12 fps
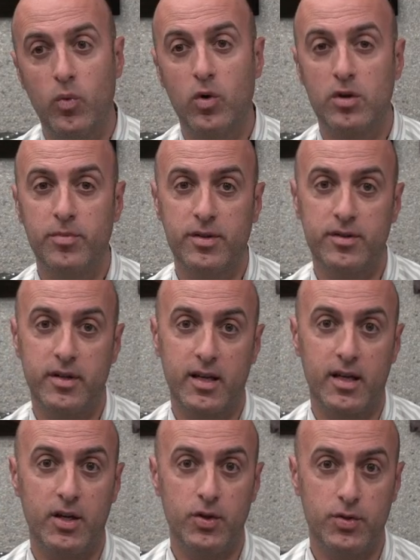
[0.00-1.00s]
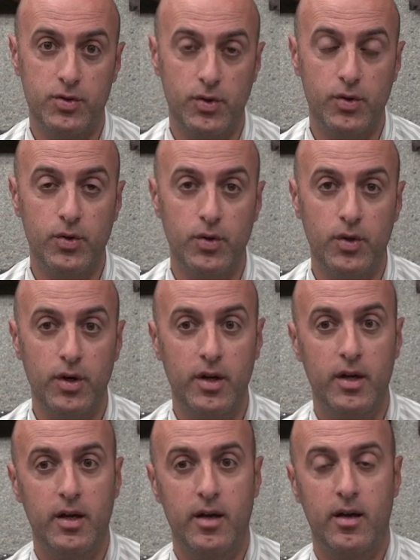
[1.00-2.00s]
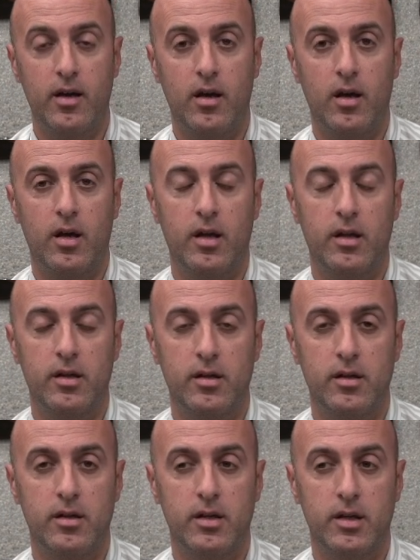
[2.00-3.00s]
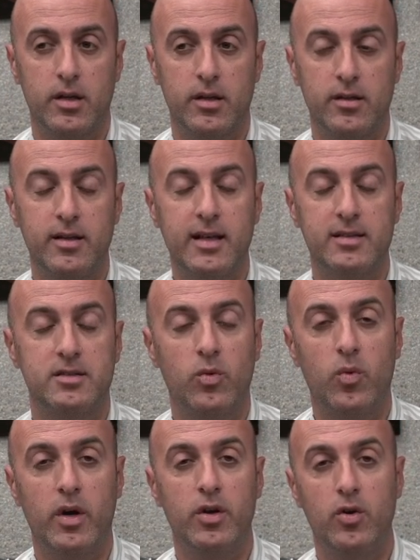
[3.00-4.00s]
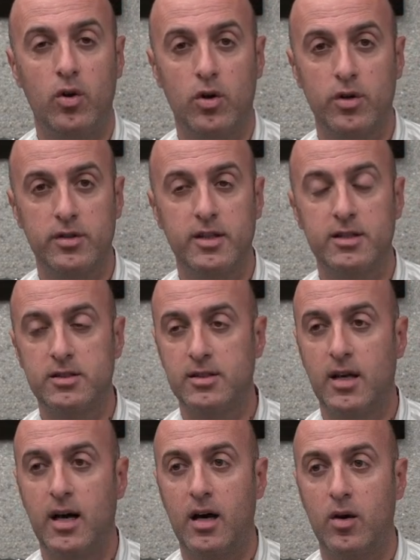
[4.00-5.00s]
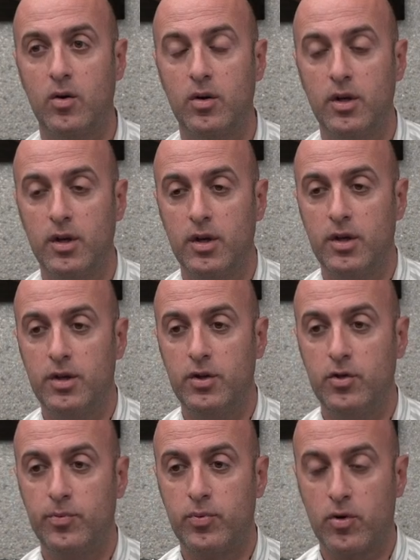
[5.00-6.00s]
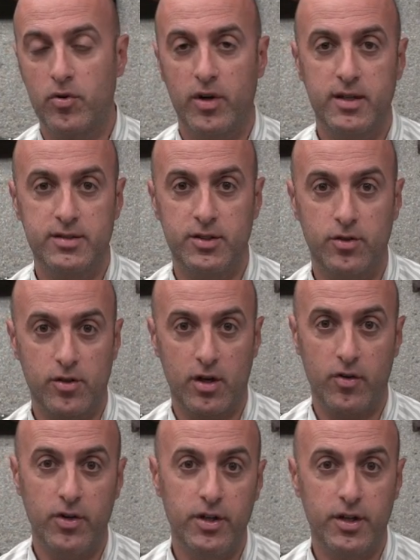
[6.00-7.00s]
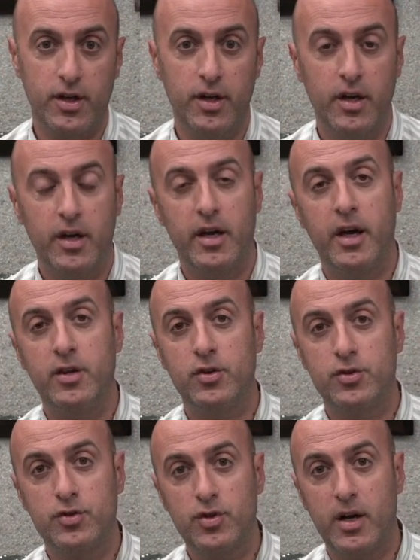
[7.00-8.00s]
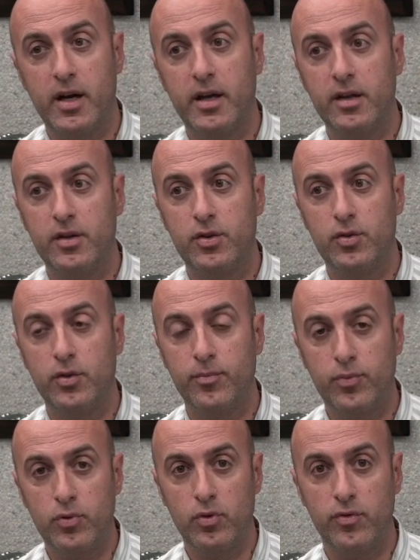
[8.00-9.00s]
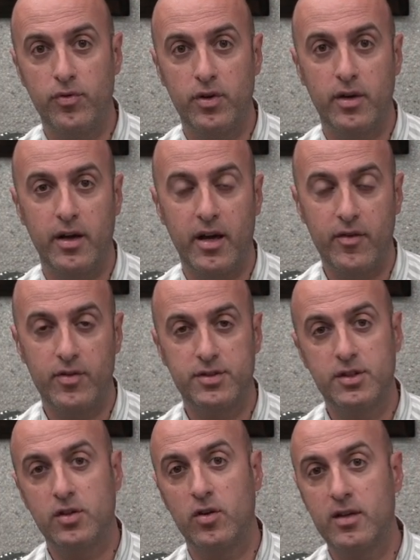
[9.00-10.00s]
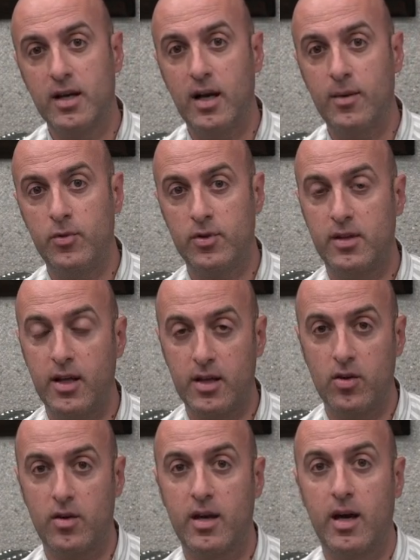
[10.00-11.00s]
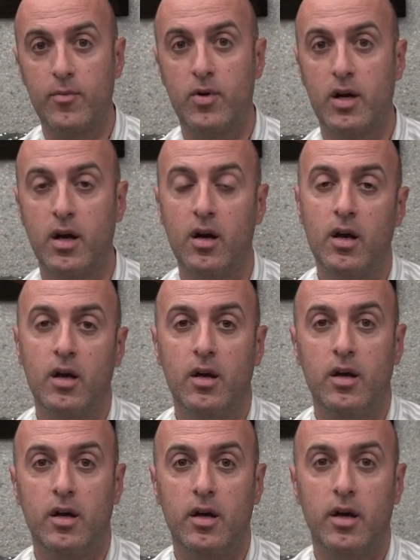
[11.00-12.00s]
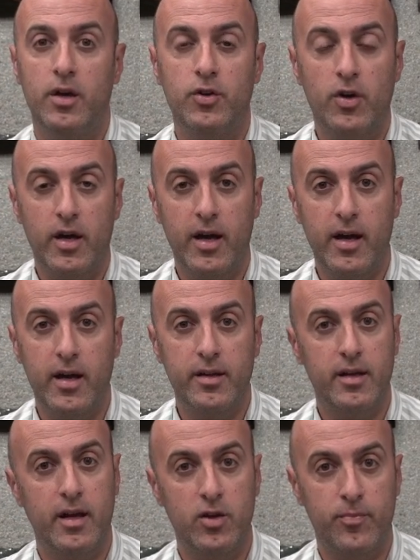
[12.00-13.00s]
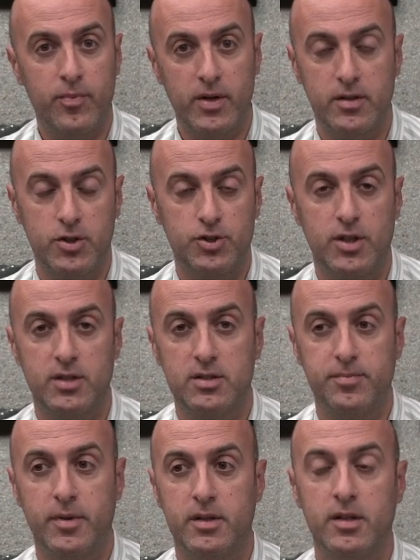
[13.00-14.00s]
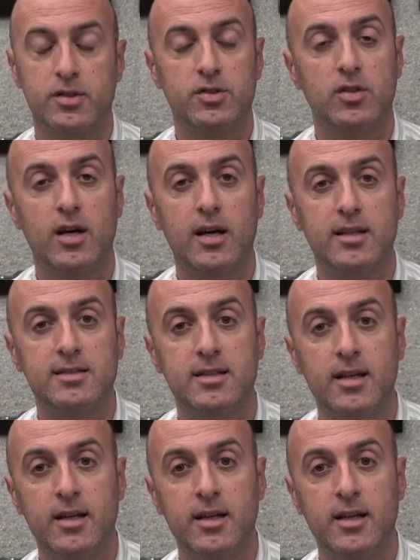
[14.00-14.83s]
what mistake I used to do, and that's the way you learn. That's how you progress in your career, and you try to improve every single time you take your camera in your hand and you press the shutter speed. So guys,